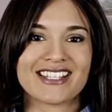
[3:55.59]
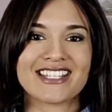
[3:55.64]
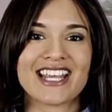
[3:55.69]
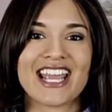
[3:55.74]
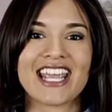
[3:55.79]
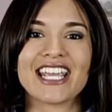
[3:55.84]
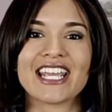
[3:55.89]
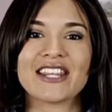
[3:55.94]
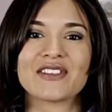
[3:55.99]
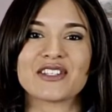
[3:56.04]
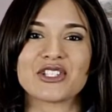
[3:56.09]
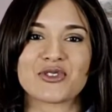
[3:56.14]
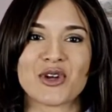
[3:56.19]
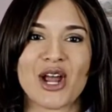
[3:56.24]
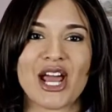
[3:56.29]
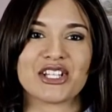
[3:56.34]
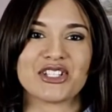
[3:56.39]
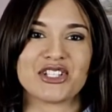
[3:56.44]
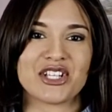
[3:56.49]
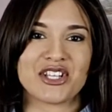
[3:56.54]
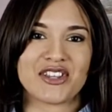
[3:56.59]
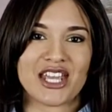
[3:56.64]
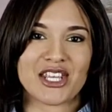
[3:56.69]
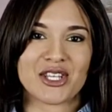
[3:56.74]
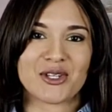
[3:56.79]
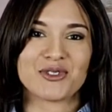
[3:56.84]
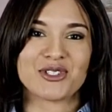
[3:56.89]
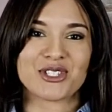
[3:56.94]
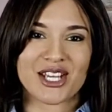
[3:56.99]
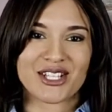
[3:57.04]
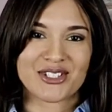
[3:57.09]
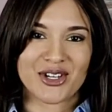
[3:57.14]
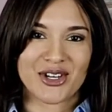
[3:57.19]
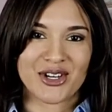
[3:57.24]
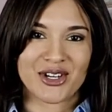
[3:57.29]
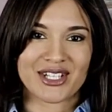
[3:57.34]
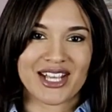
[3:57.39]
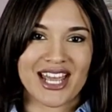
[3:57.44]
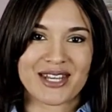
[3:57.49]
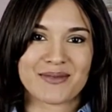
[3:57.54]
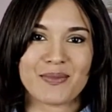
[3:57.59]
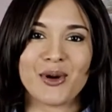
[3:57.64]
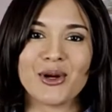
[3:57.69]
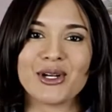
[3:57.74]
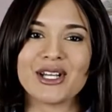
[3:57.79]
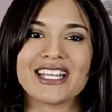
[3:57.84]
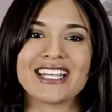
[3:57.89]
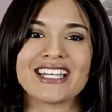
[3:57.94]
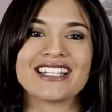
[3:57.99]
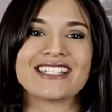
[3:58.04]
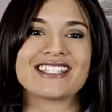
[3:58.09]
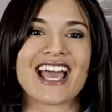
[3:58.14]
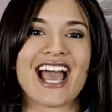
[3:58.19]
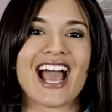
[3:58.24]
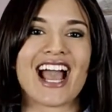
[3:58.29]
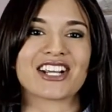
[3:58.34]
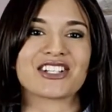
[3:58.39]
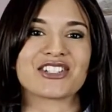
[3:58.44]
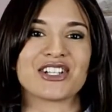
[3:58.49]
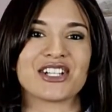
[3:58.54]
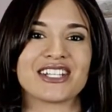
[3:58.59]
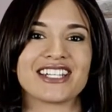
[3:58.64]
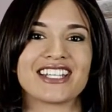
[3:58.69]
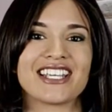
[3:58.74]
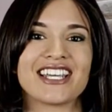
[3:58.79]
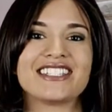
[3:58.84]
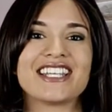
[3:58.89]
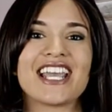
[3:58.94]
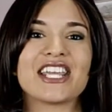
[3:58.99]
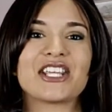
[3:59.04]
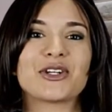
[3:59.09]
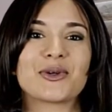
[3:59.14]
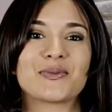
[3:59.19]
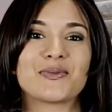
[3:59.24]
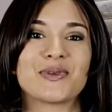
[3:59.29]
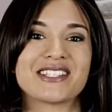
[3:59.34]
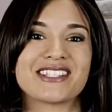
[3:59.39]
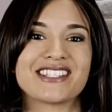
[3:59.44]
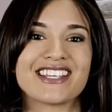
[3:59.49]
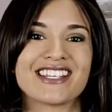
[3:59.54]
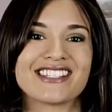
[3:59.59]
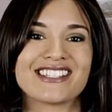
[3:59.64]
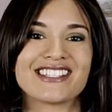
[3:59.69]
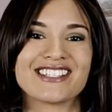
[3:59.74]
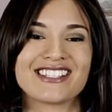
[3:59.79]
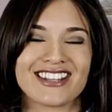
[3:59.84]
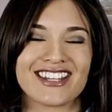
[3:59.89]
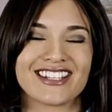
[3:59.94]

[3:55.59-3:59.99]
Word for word: taking the strategy that you just heard and putting it into action can take your business to